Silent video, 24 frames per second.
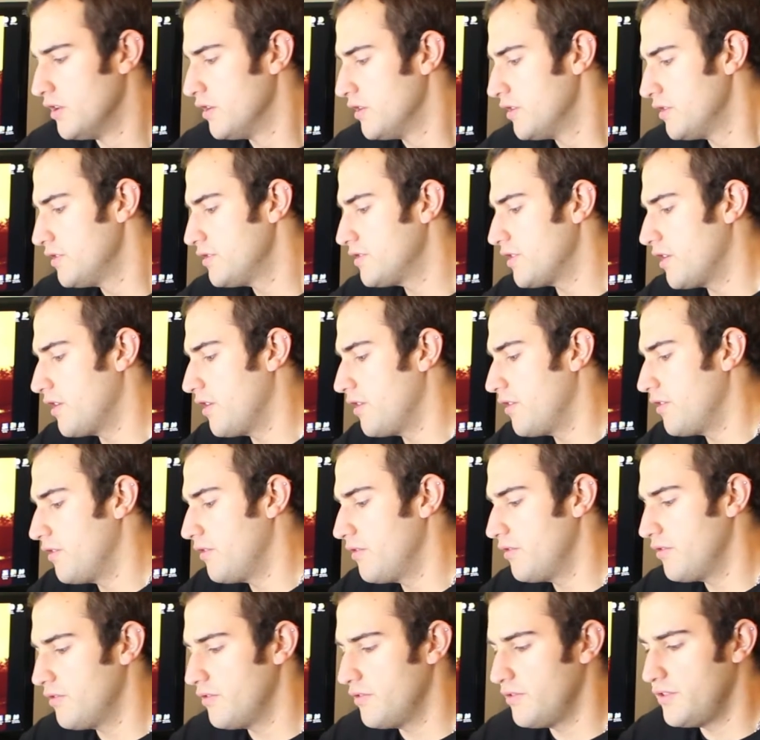So
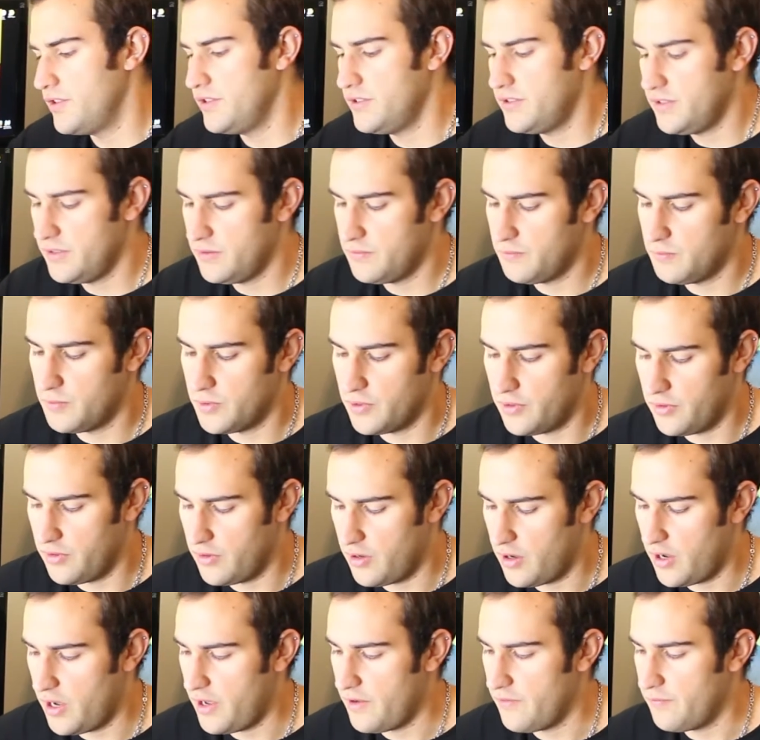this is what
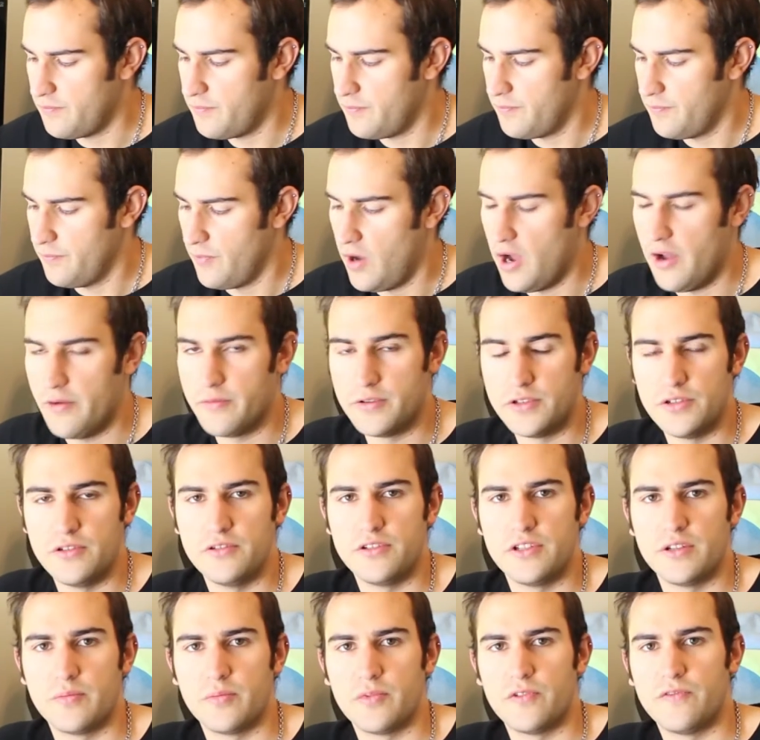I was
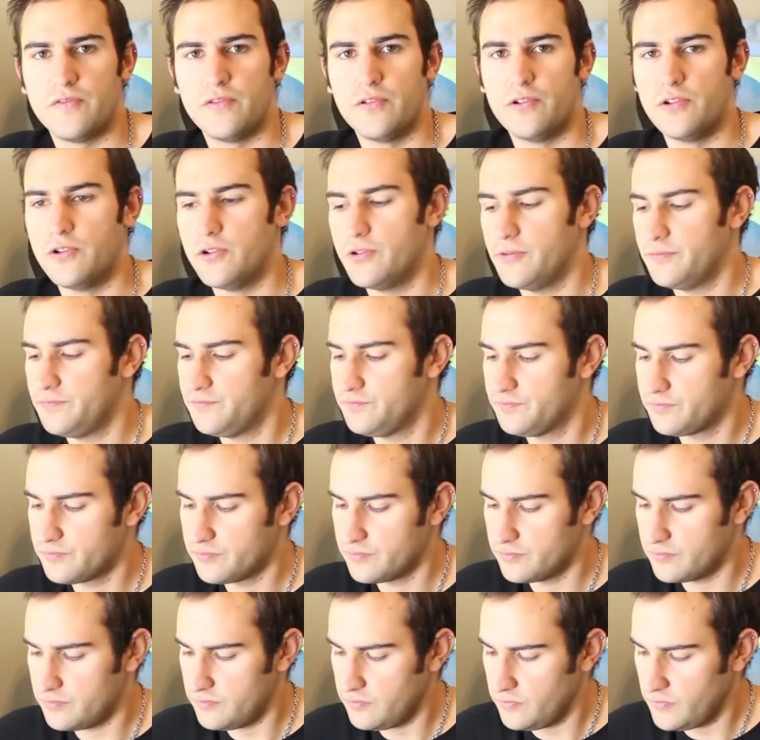using before.
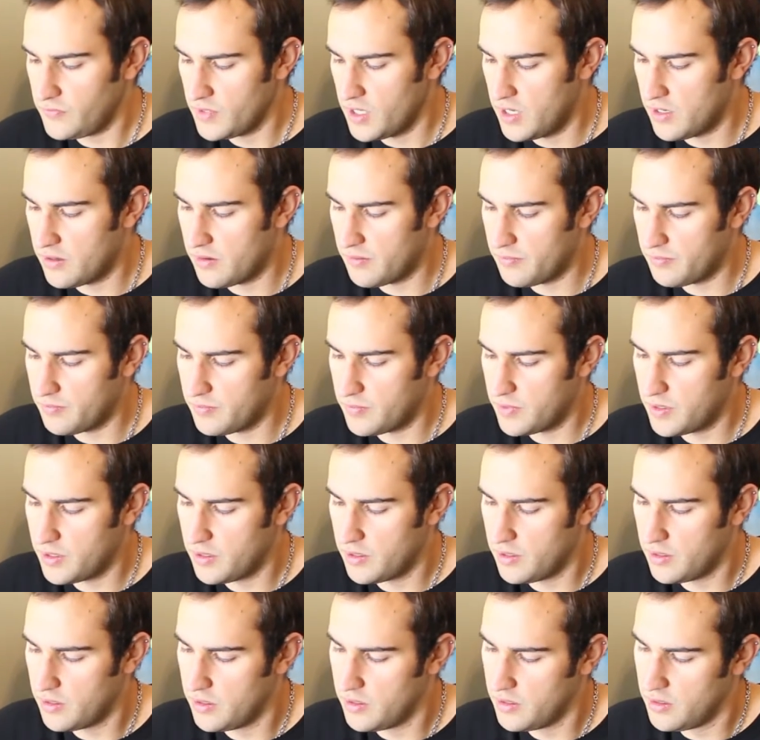
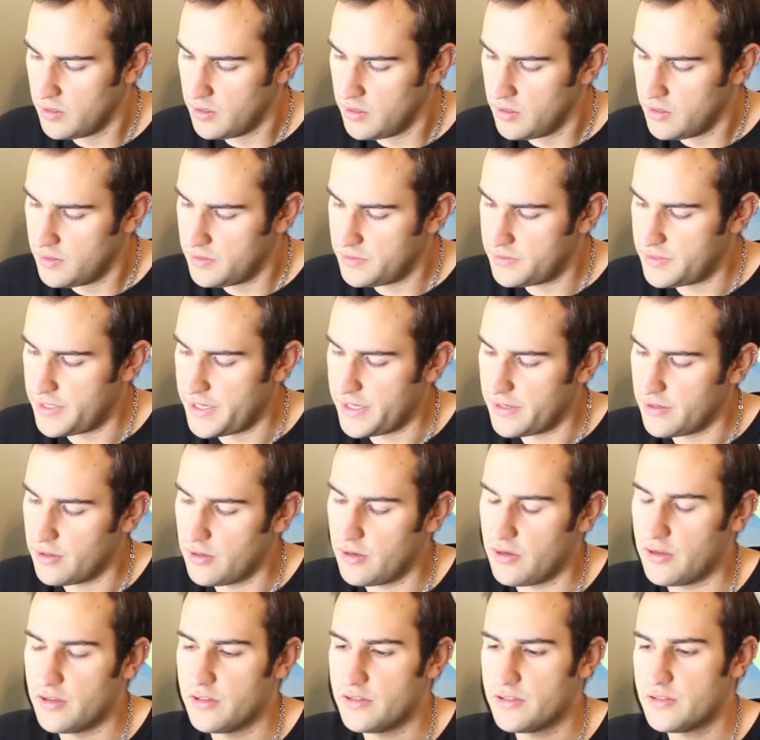
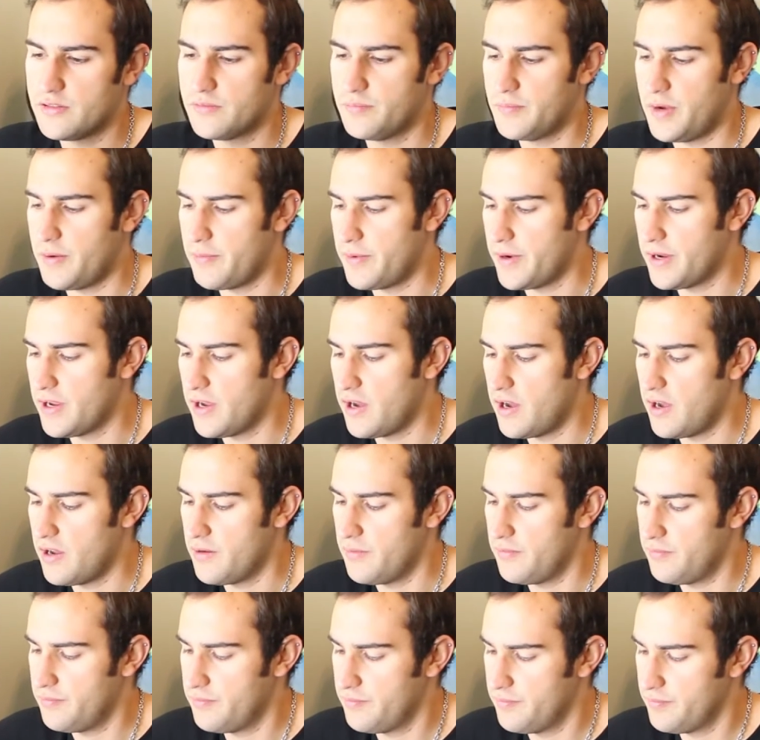ZCost memory
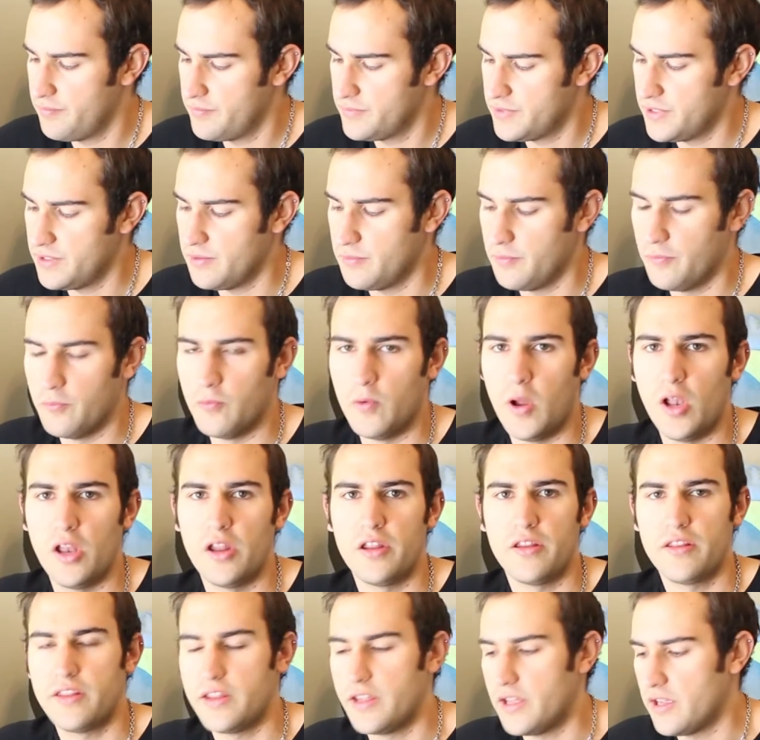card, it's a little
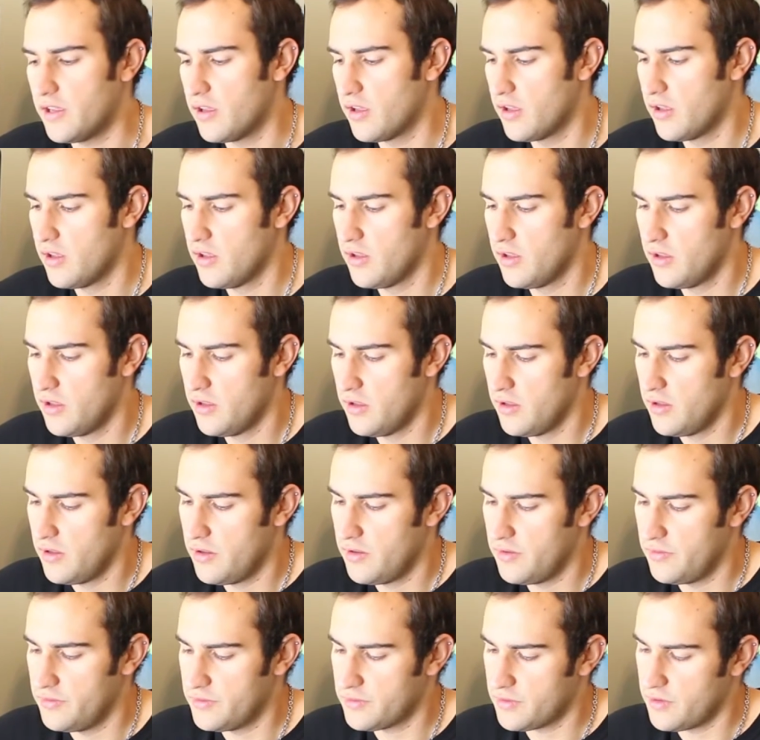wallet thing.
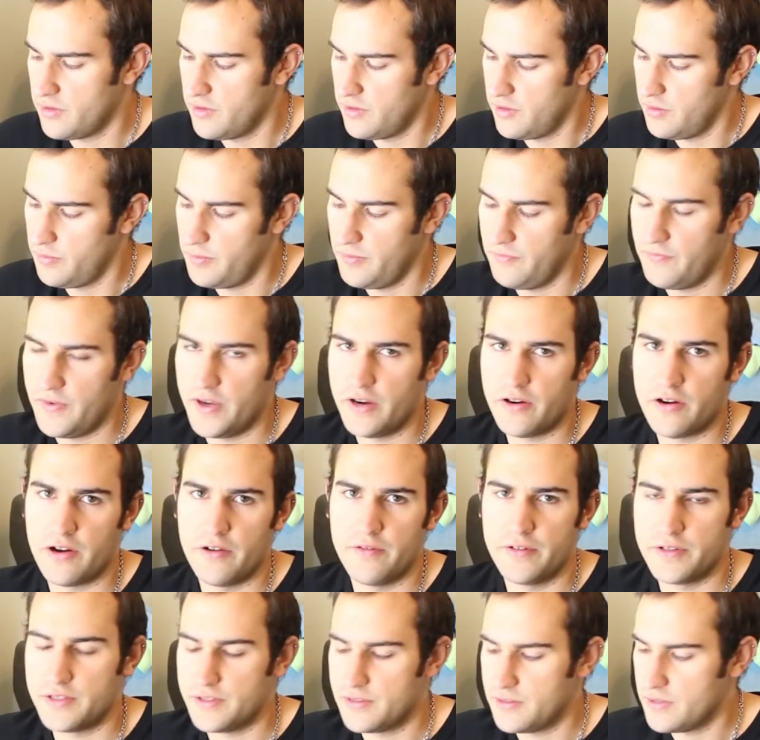It's got a little bit of Velcro,
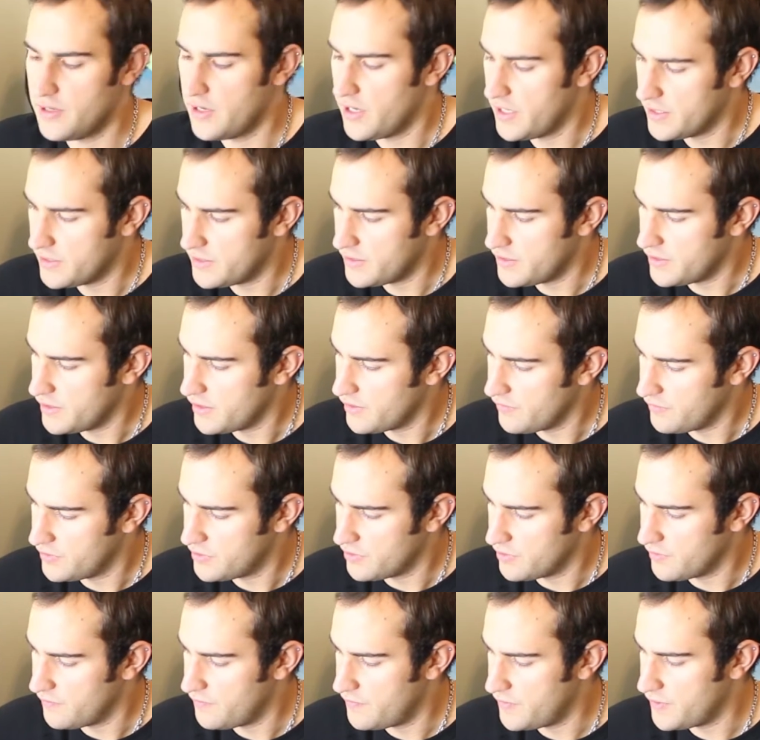which is nice, and you can
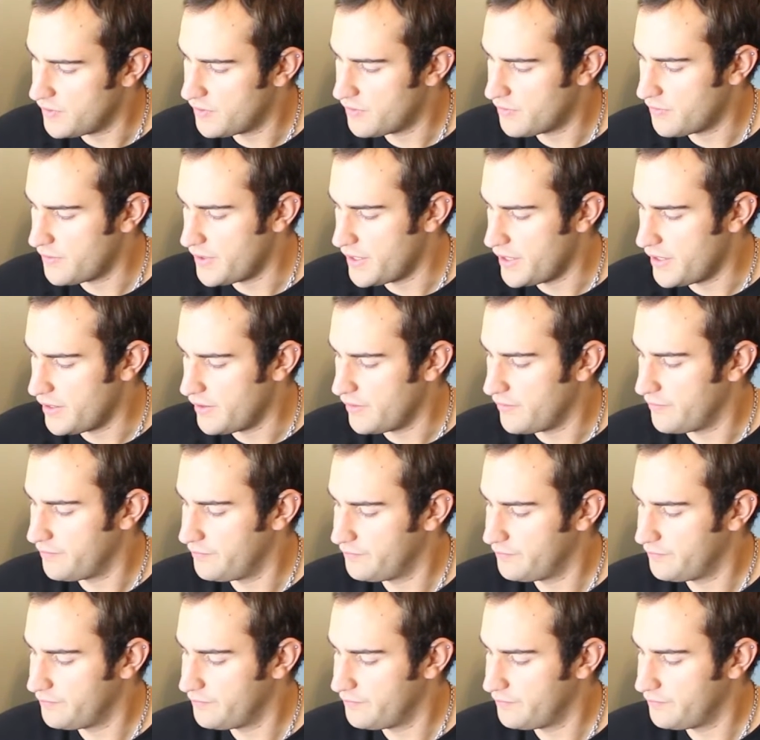sort of fit 3 in.